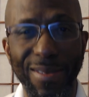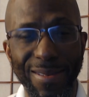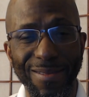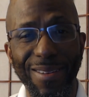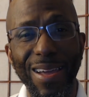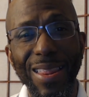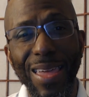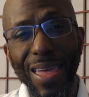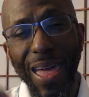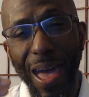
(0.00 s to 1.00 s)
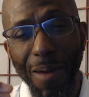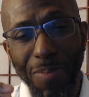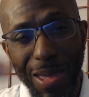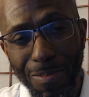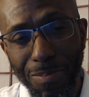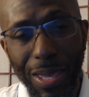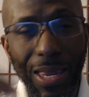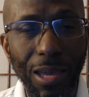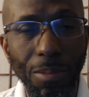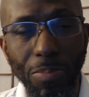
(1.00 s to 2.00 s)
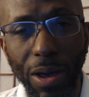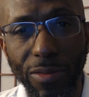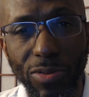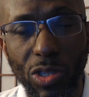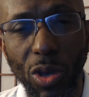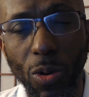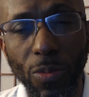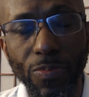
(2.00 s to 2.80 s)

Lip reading: right? Epi meaning above. So